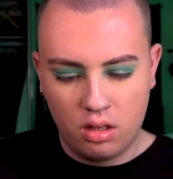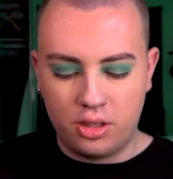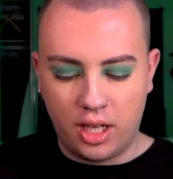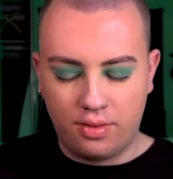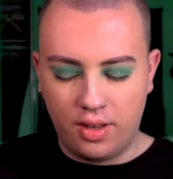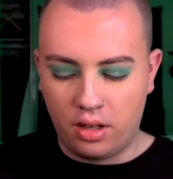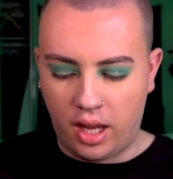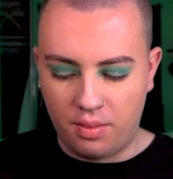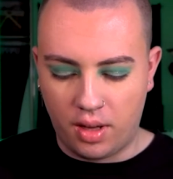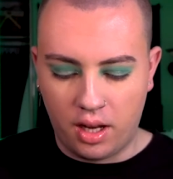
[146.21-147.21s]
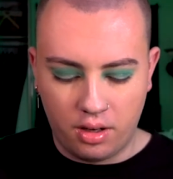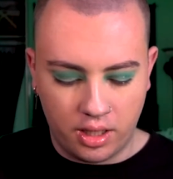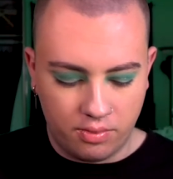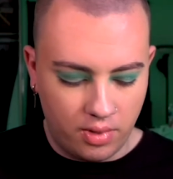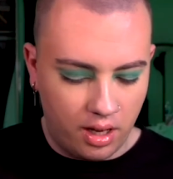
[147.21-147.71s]
Check fit. Okay, I
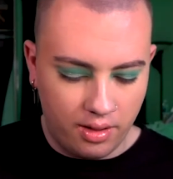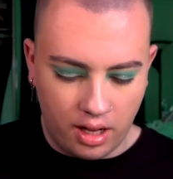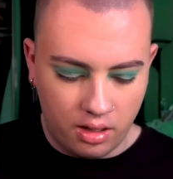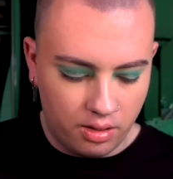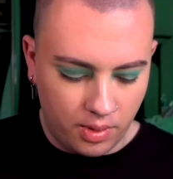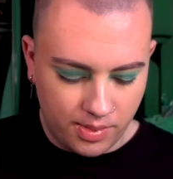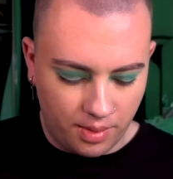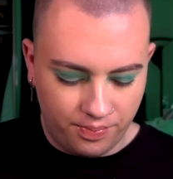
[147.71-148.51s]
already read all that on the website.